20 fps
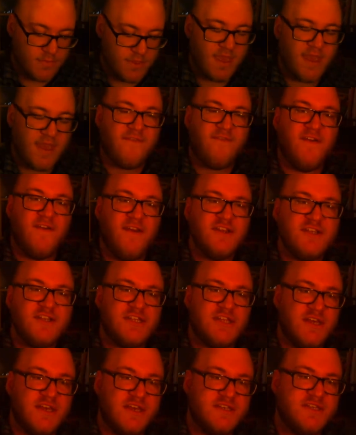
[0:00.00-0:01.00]
I finished
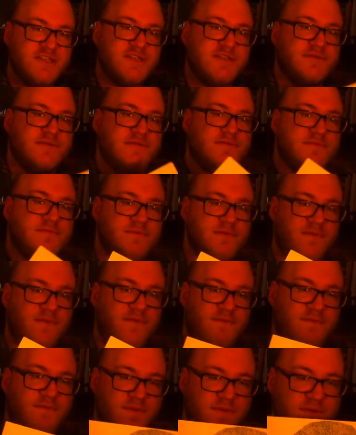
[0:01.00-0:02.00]
this.
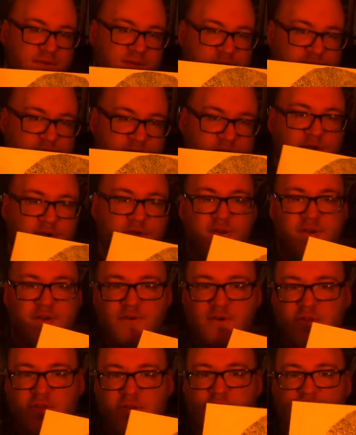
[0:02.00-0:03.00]
This is the current
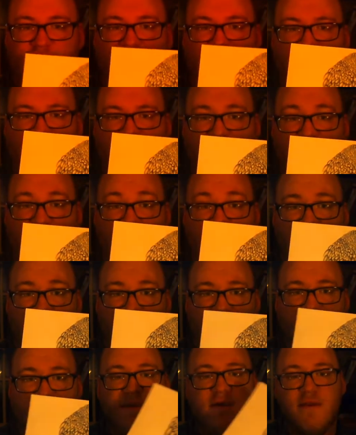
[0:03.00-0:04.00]
drawing that I've been
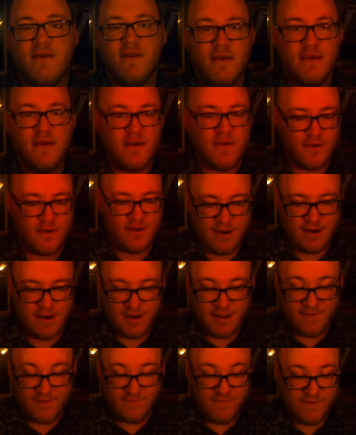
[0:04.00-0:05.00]
doing. Right,
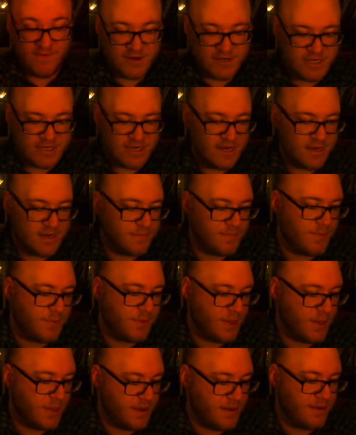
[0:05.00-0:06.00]
I finished it,
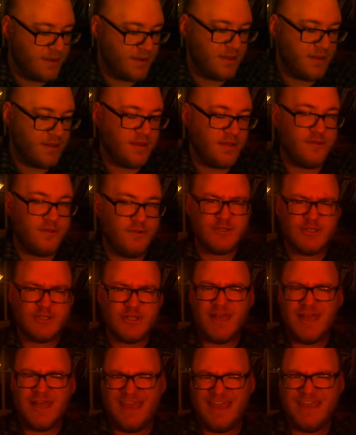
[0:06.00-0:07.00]
but there's
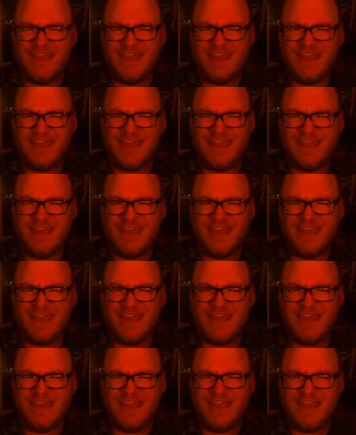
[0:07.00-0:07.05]
like